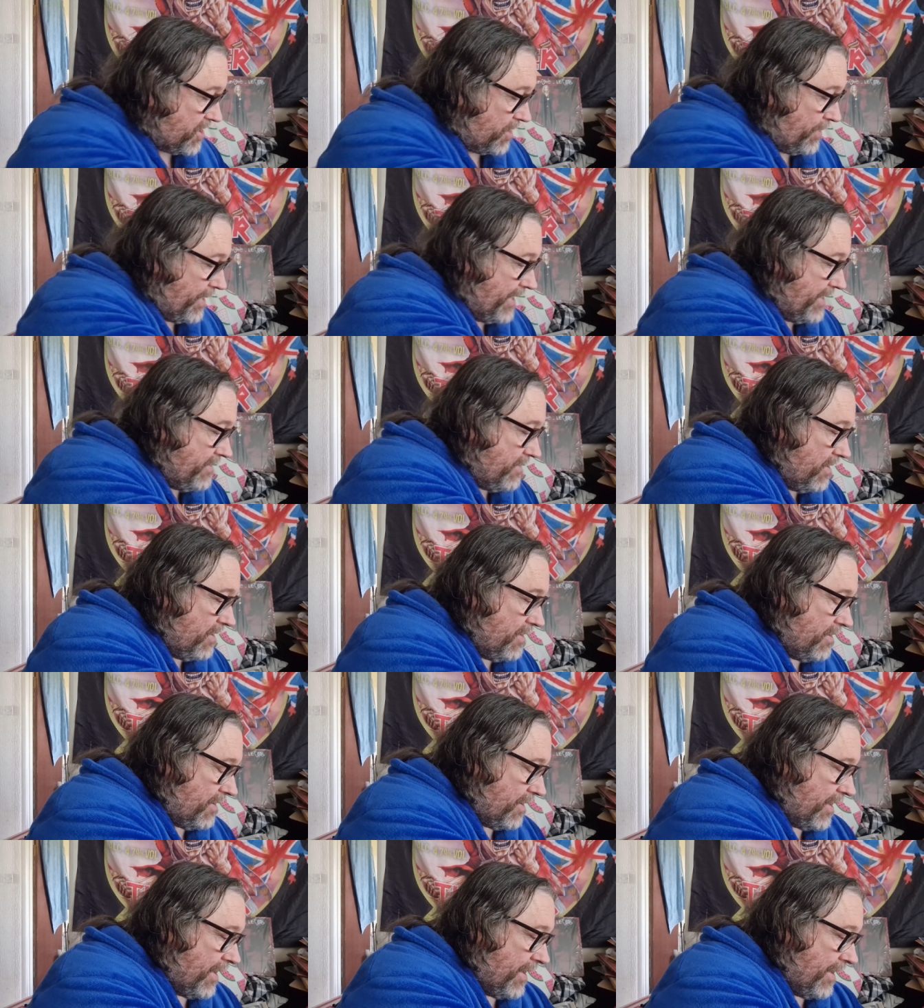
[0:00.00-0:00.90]
be doing
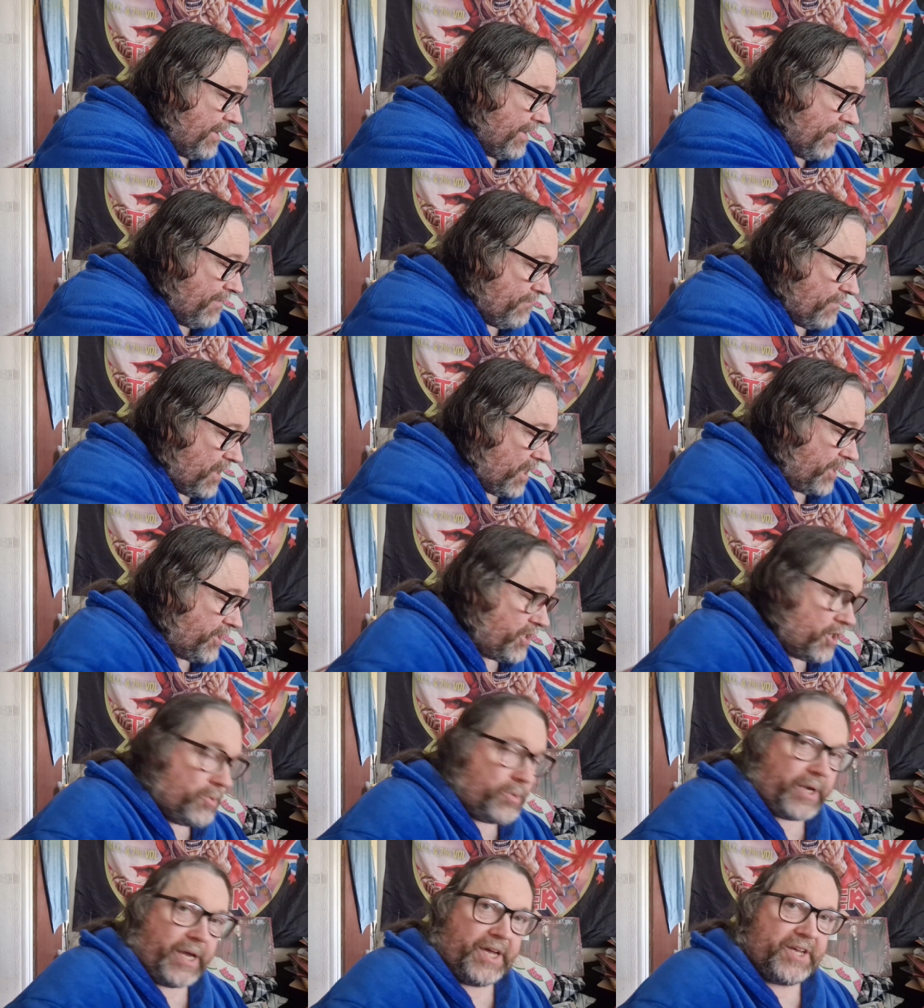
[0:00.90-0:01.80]
a
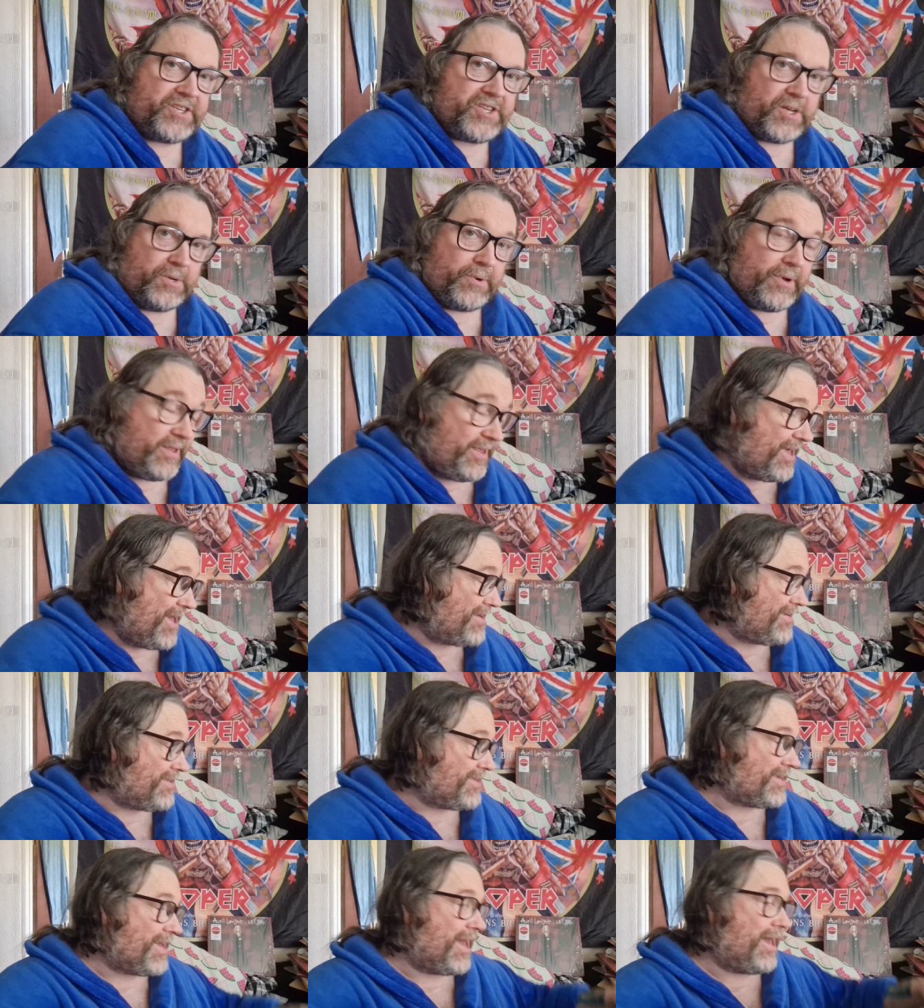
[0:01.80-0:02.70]
UK tour at the
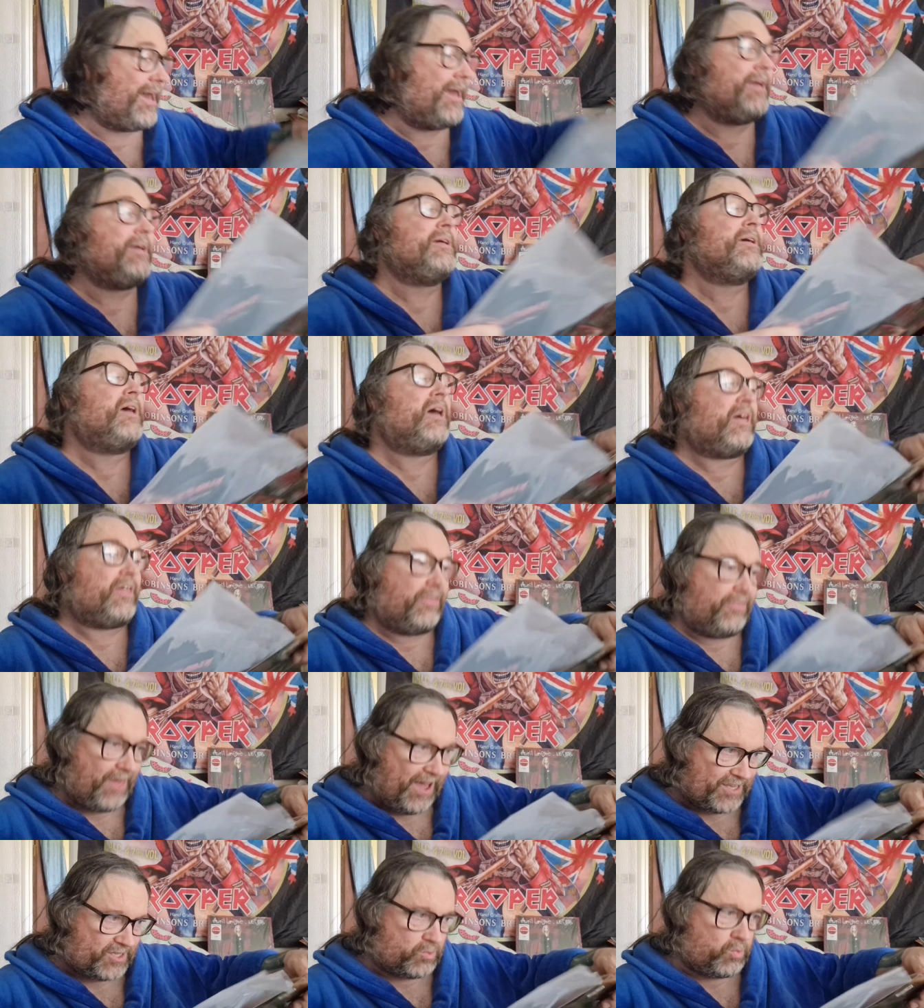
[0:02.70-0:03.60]
end of the year.
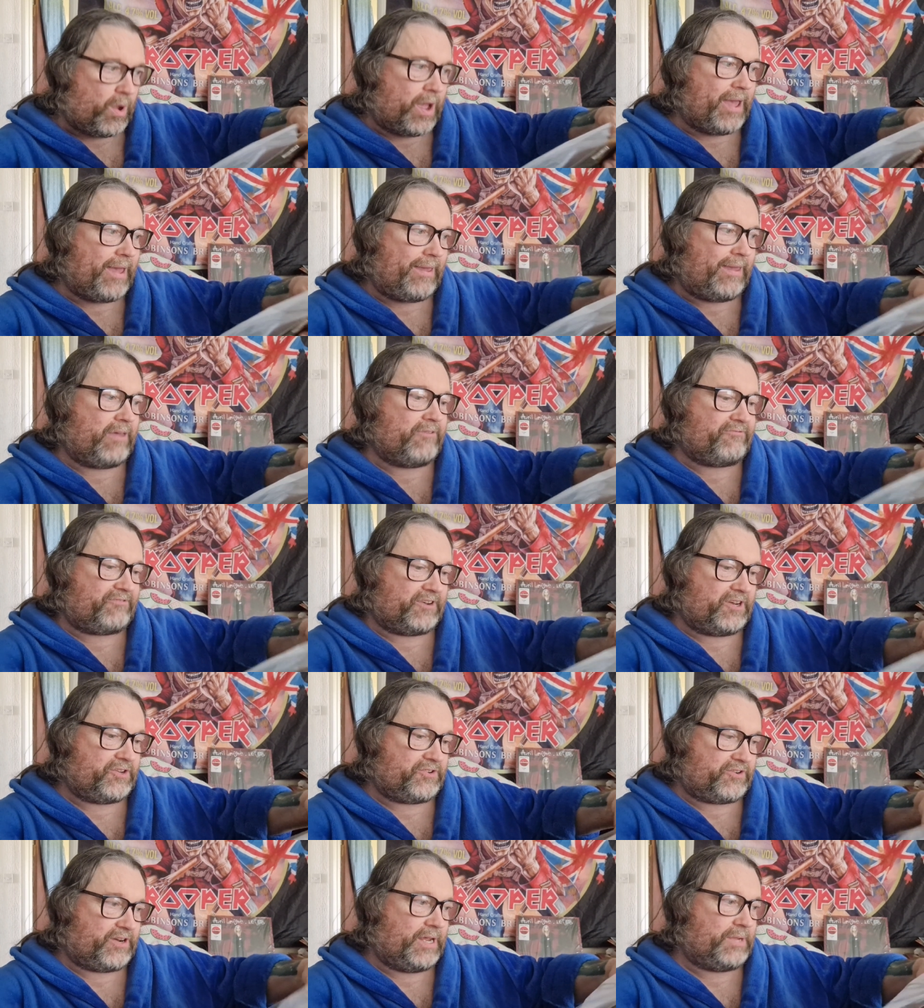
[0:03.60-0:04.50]
That's where
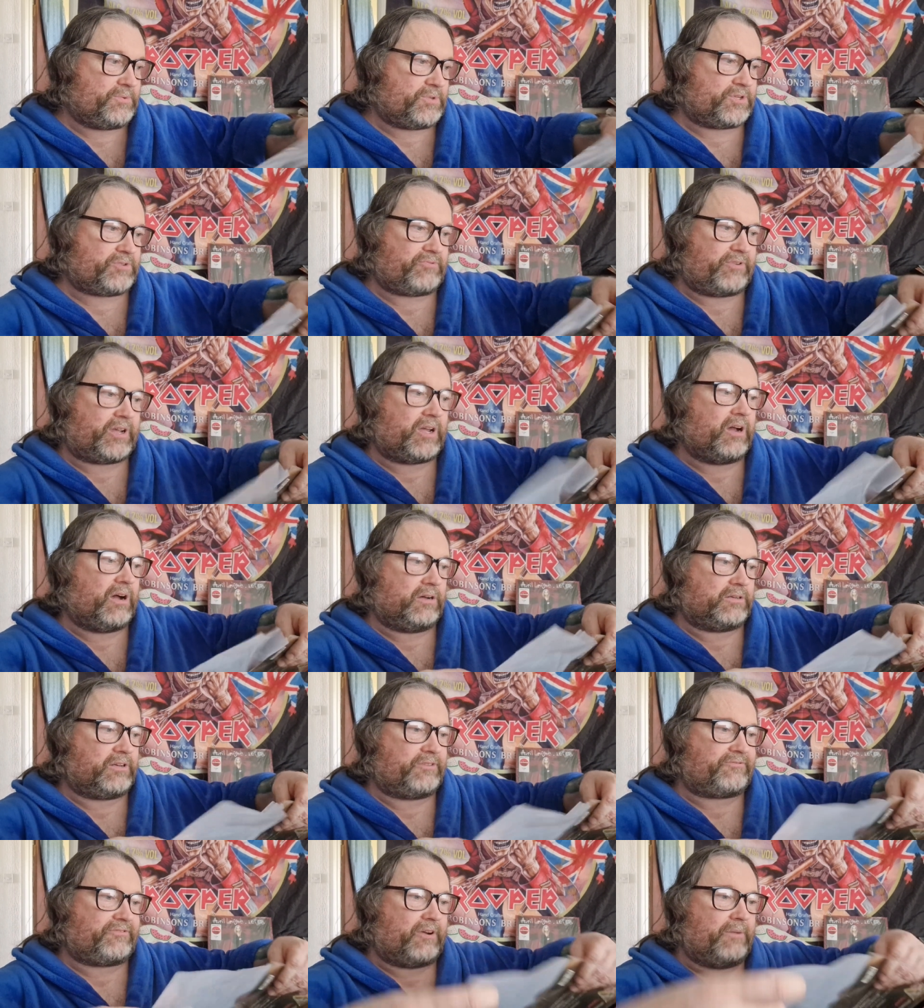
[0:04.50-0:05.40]
Infinite Dreams is
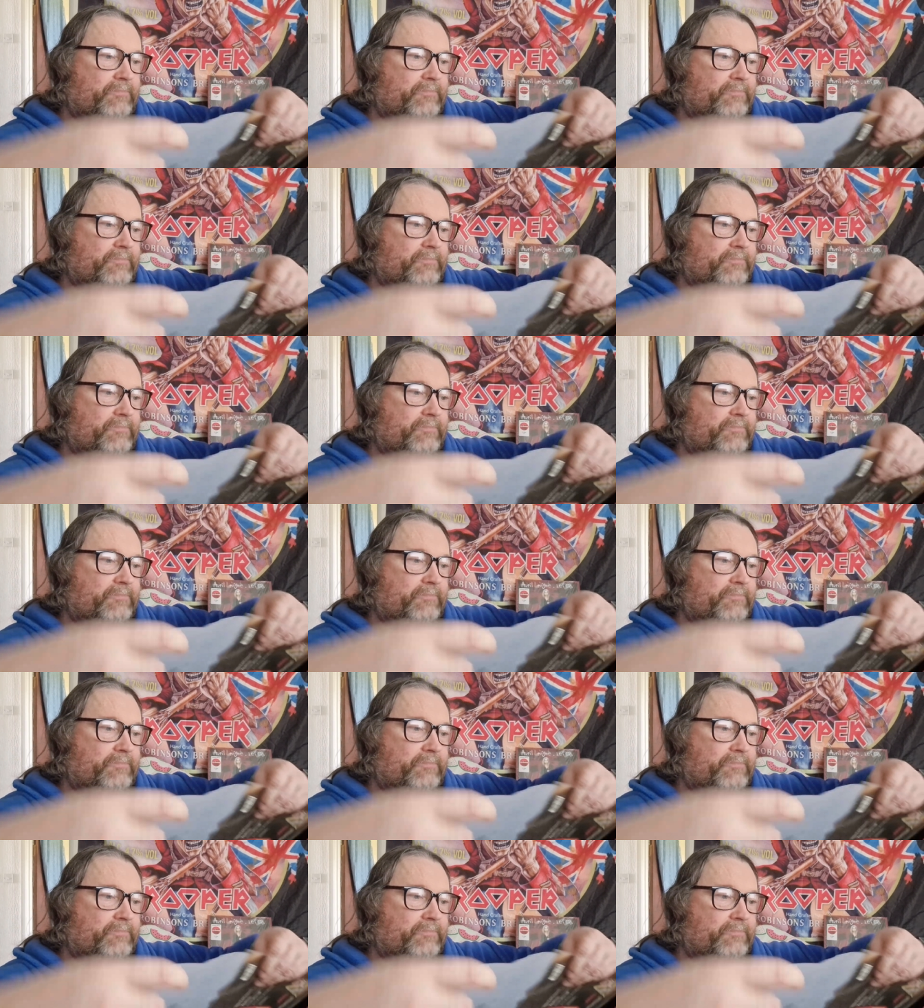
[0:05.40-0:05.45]
recorded